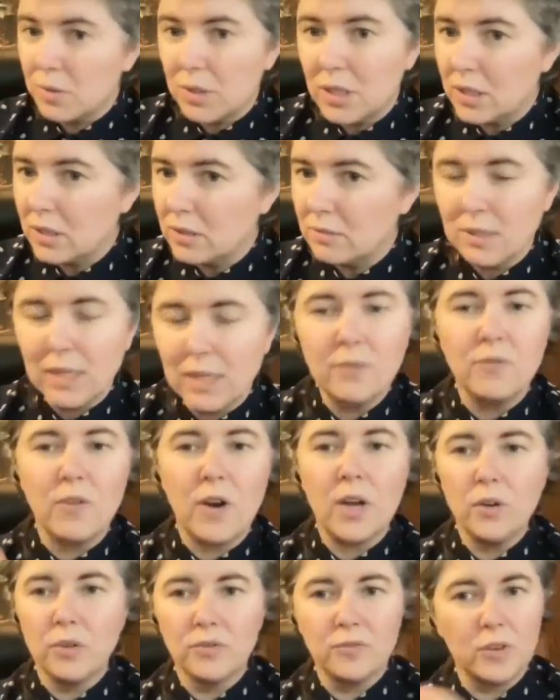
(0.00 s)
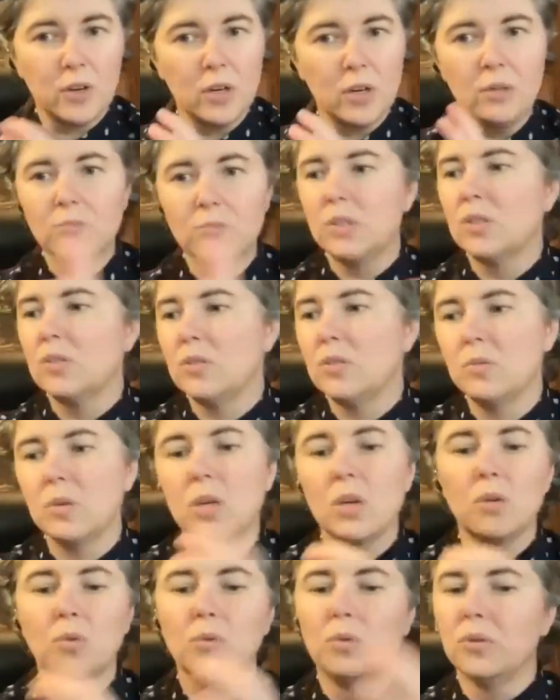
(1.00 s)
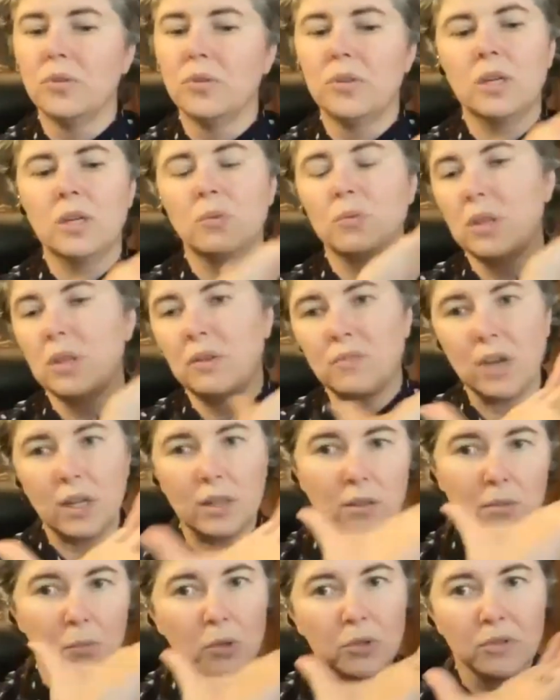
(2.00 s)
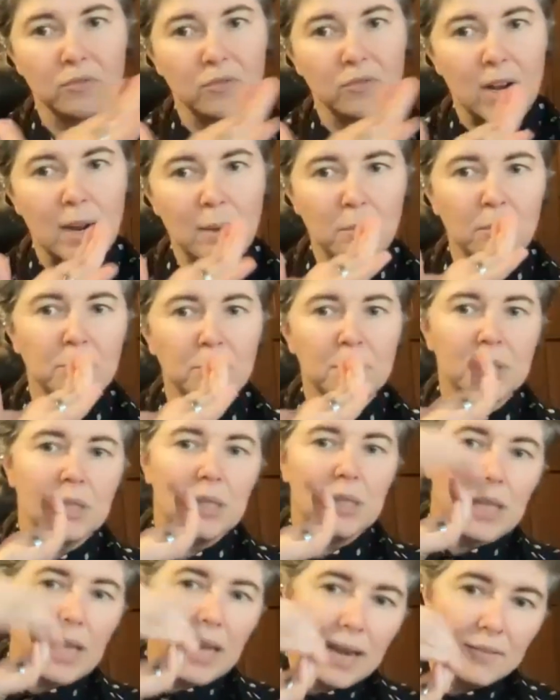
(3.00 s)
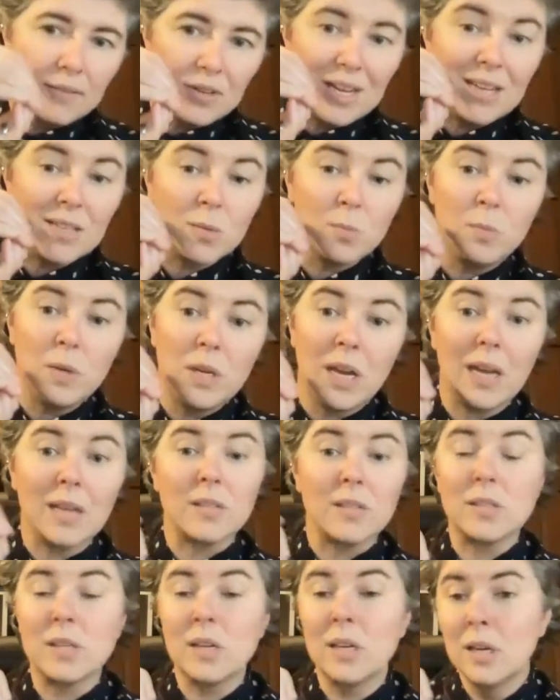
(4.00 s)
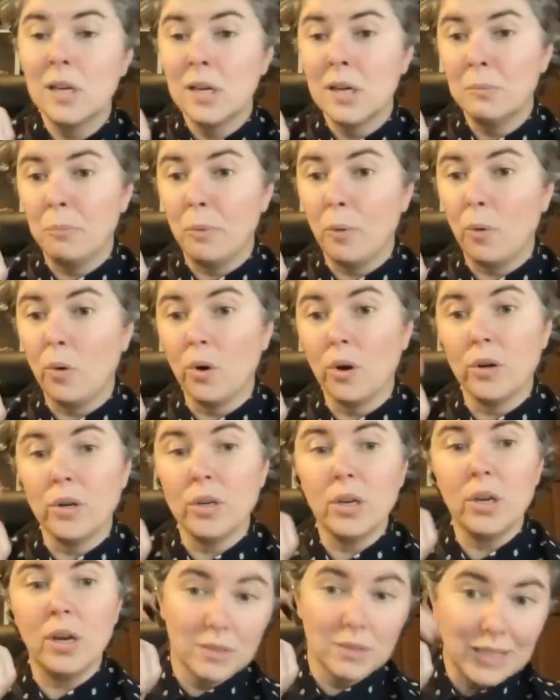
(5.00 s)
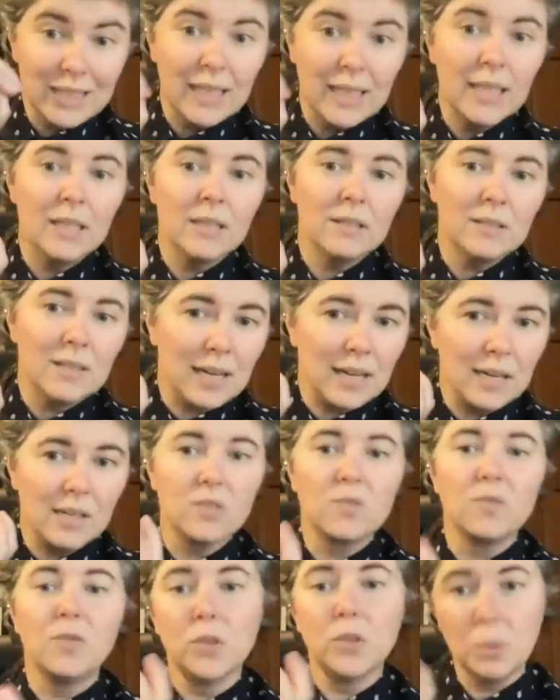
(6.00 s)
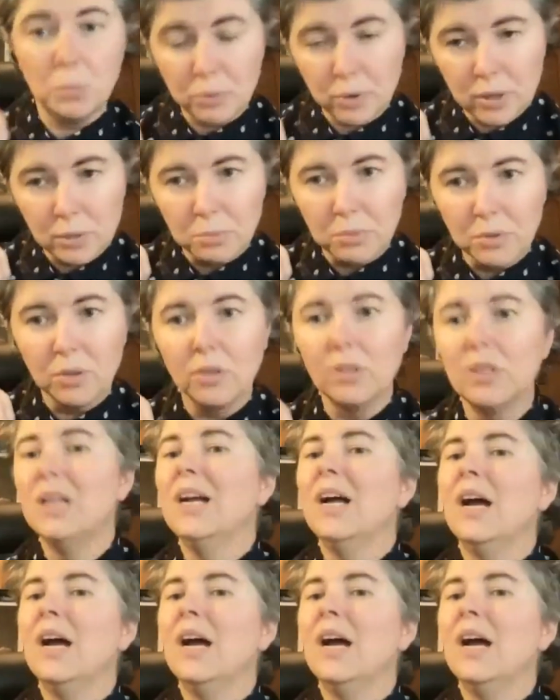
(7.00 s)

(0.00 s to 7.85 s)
with it. Like Vital Farms is doing a cool thing where they've got the molded fiber, but then they have an SBS board lid that is fully printable